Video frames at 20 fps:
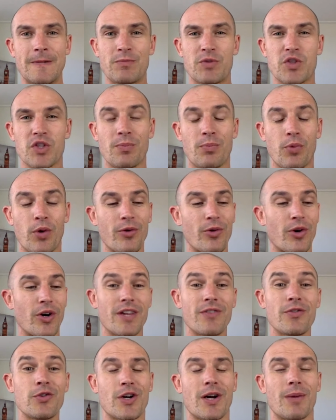To the point where I'll
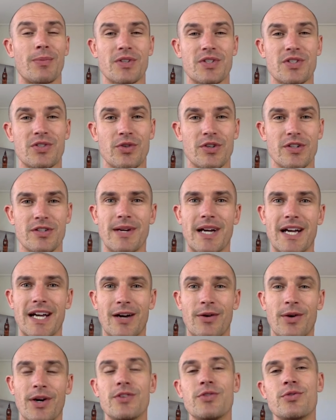give you a couple of stories about
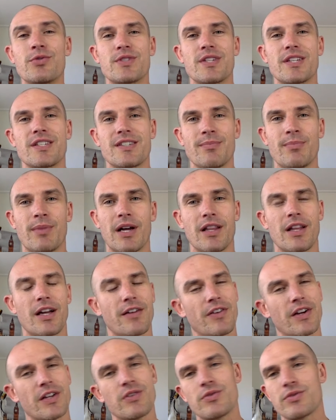how I use this in my
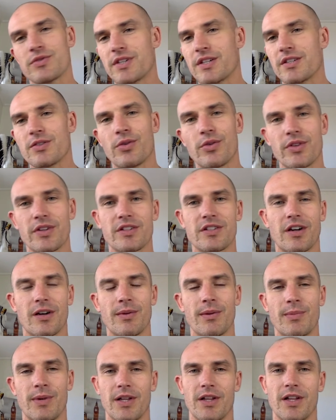life. I use this all the time
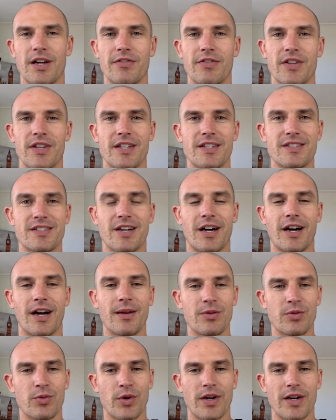in my life. And there's
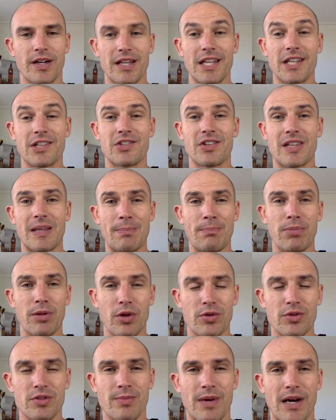times where it literally
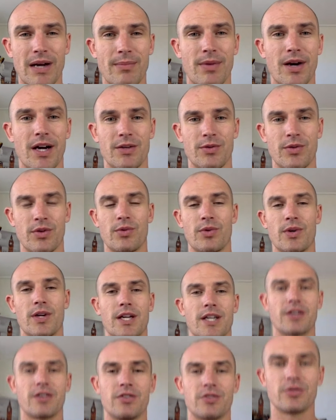blows my mind with what
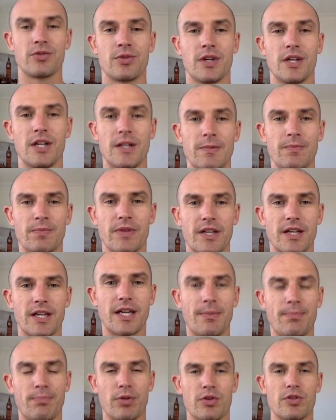I can do.
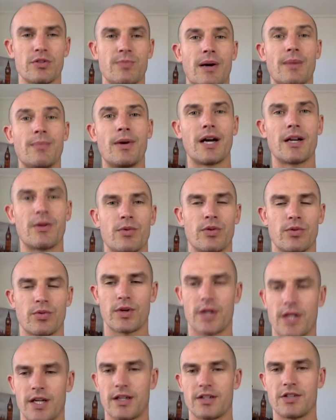It blows my mind with
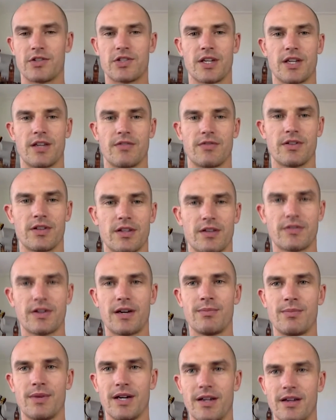what I can achieve. I love how
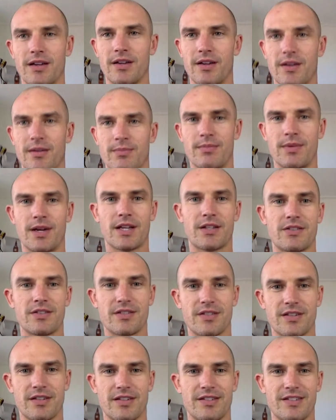my Mac
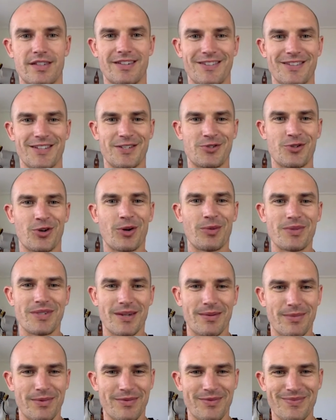just continually drops
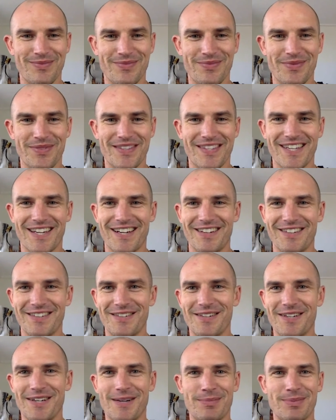up and down
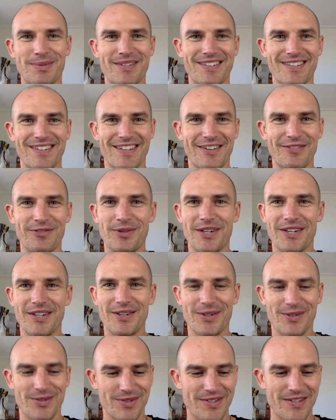and up, and love where it
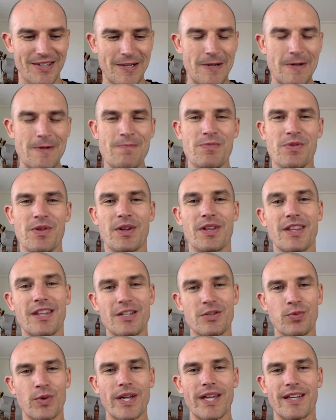goes.
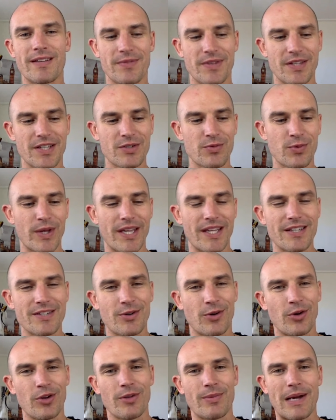This week is
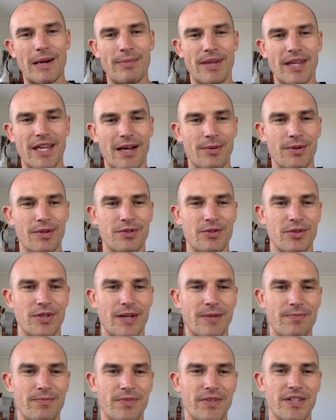all about being able to do
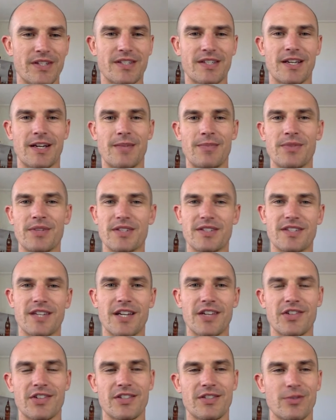that. This
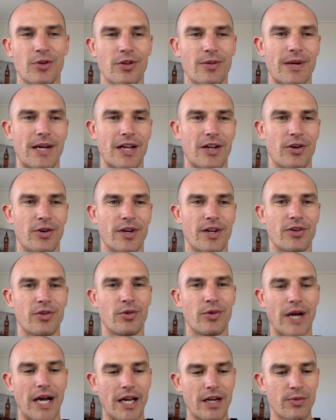session is all about going,
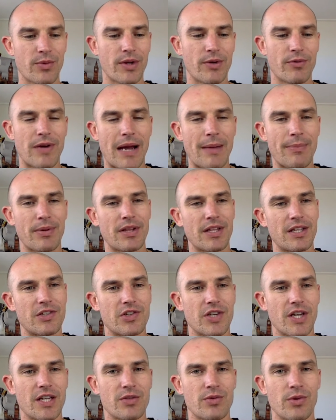cool, how do we rapidly
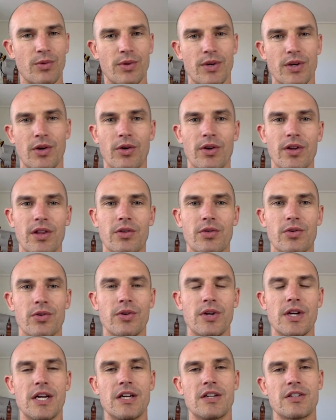change what we're going
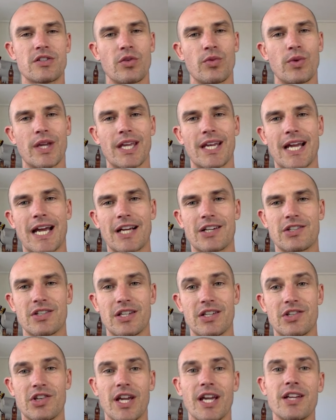through so we can
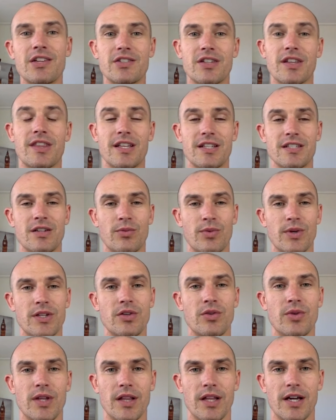actually change the things that we
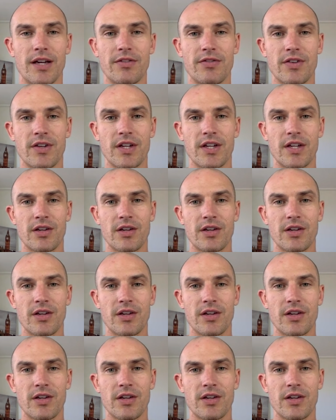do in life?